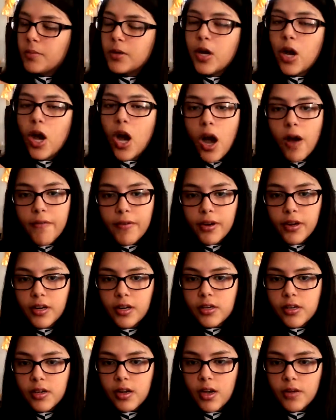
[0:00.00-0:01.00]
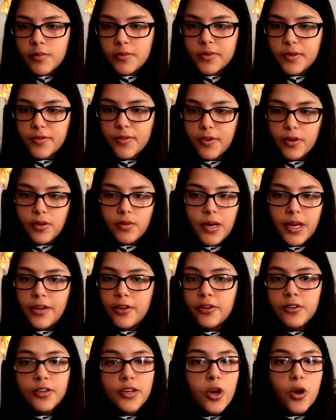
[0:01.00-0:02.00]
cover comes from. I
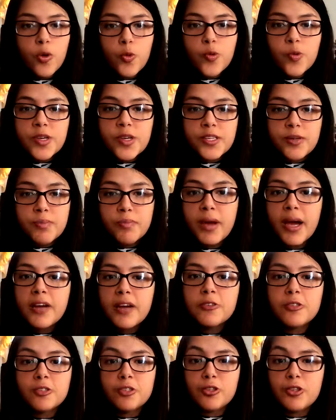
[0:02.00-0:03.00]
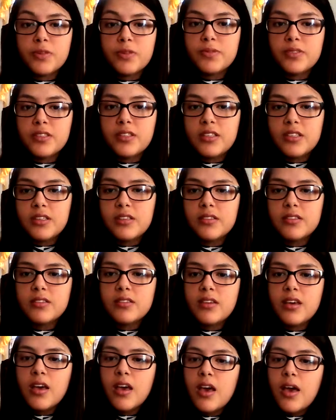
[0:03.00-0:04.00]
don't know which manuscripts it.
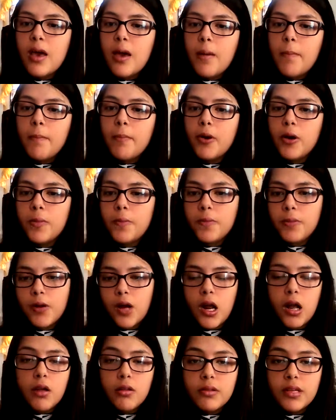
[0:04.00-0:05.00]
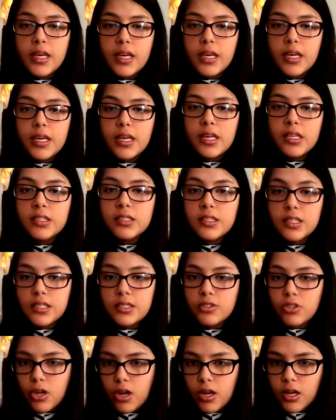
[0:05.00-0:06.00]
But probably it
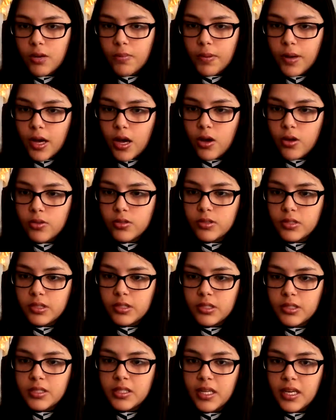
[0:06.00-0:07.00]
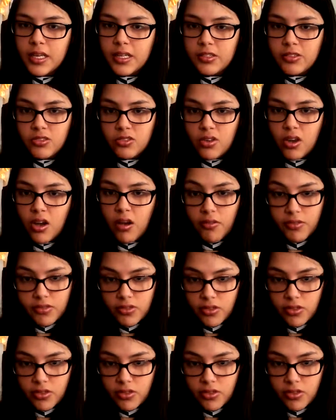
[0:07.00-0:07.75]
did talk about the Song of